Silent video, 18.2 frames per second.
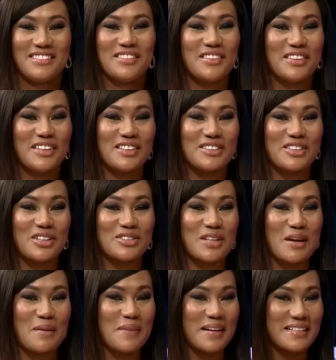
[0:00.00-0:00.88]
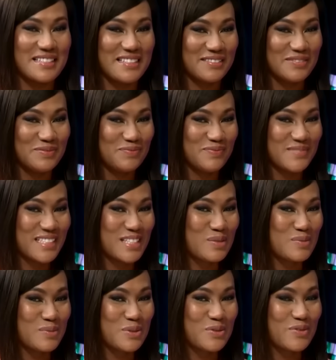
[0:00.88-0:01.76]
oh, Dr. Abati
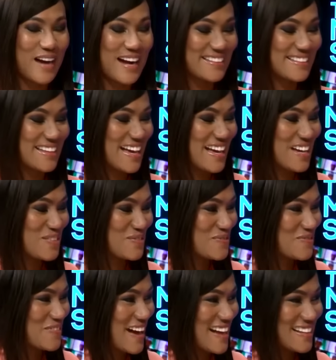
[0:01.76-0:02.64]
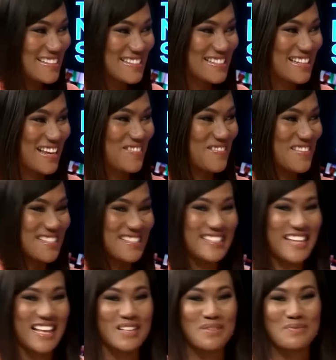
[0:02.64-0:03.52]
Tinubu right there in France, I mean,
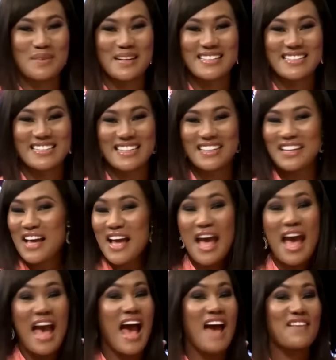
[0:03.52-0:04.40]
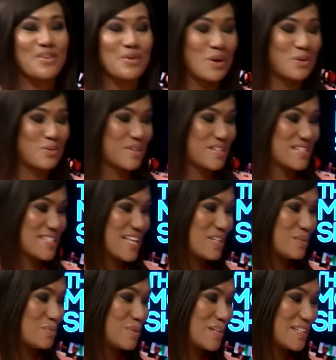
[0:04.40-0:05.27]
celebrating. Everyone was
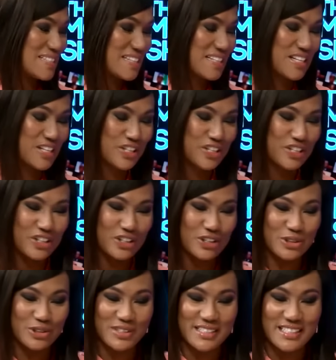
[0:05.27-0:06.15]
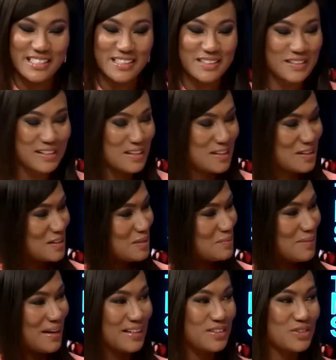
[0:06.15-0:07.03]
celebrating, including
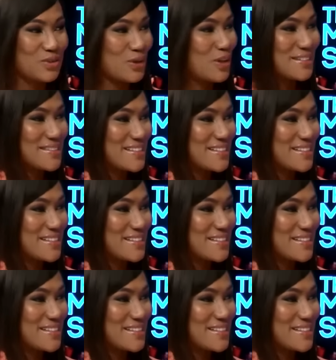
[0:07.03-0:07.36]
my daughter.